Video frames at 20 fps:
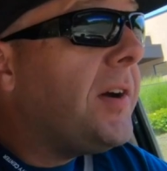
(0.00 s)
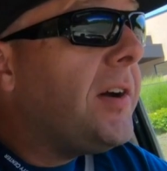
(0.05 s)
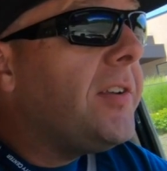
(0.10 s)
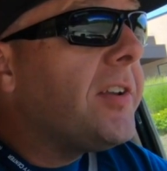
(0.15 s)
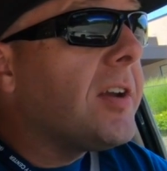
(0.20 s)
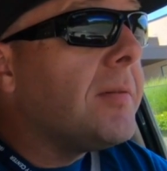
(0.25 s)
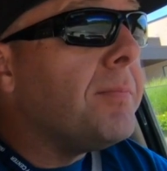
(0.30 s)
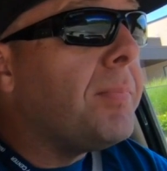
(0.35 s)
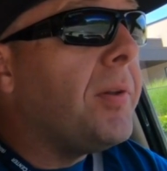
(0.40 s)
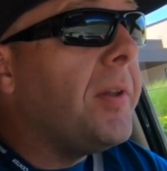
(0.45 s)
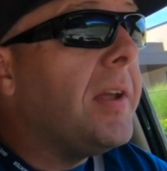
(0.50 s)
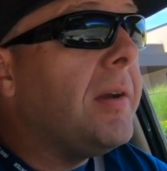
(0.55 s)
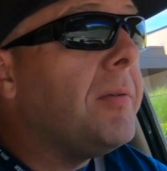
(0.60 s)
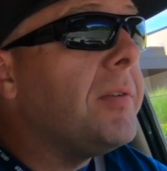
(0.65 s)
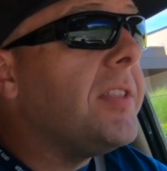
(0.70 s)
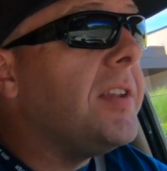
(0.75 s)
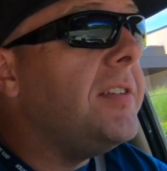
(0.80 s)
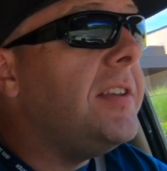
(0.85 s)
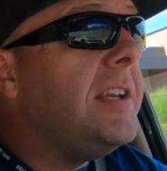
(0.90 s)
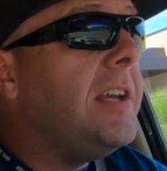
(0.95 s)
filed a complaint
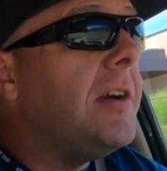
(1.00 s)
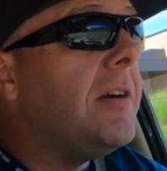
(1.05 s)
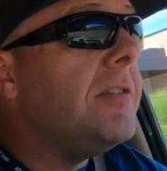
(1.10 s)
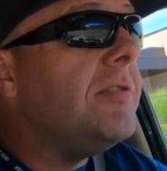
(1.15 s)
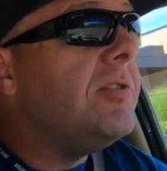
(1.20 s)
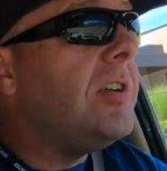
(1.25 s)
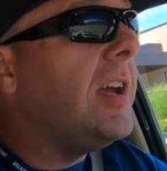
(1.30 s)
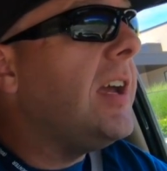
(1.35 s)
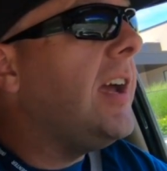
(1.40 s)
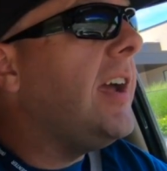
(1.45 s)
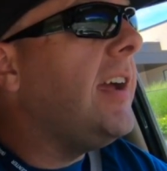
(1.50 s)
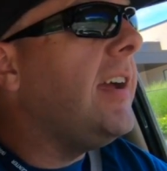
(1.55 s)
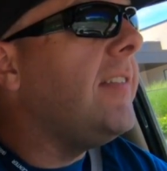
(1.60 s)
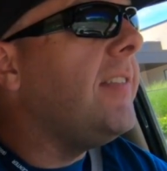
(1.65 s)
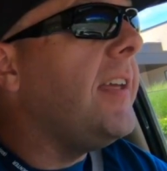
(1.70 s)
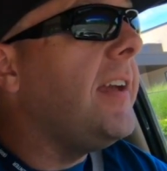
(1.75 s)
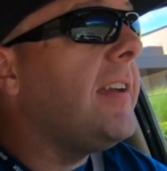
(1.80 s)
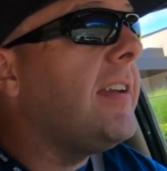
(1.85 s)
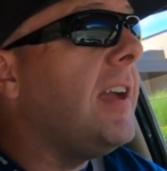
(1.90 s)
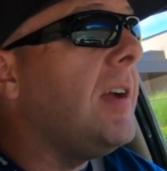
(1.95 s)
with the D O J,
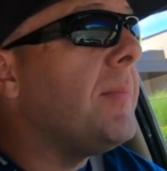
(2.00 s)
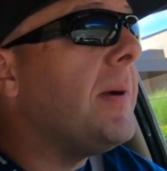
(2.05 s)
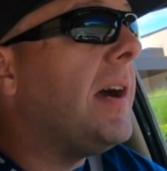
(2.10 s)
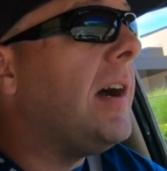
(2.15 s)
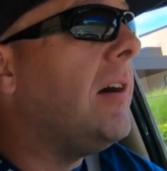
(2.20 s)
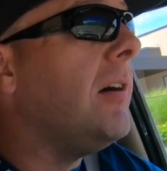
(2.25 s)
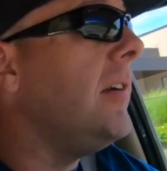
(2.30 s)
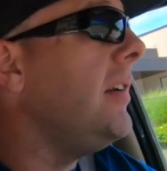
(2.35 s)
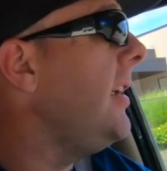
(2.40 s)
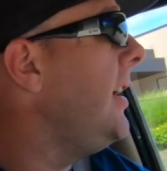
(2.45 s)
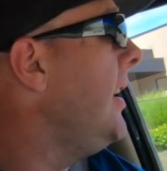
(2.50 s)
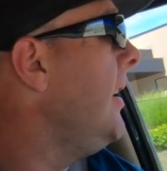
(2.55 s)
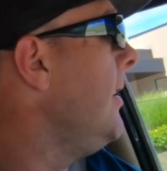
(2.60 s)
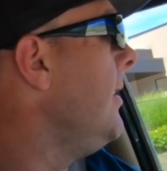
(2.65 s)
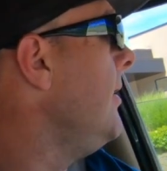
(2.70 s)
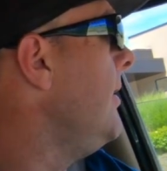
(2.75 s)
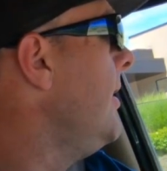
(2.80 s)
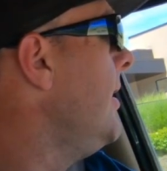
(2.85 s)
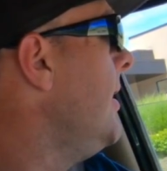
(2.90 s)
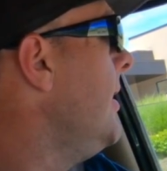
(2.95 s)
and they came out
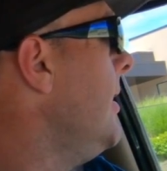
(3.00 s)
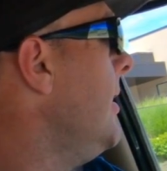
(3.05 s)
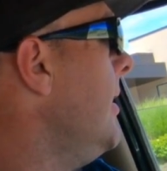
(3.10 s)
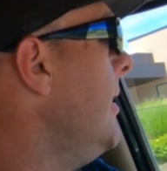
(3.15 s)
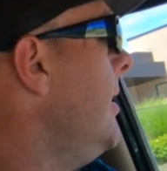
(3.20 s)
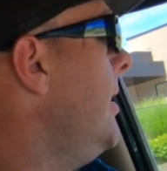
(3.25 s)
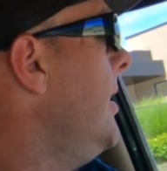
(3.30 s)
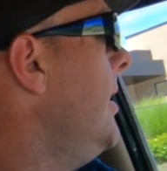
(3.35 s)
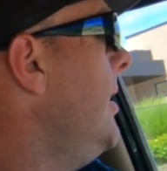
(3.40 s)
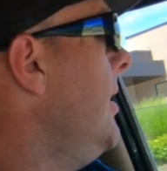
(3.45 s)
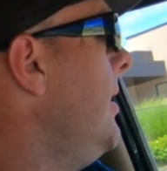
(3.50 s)
and uh,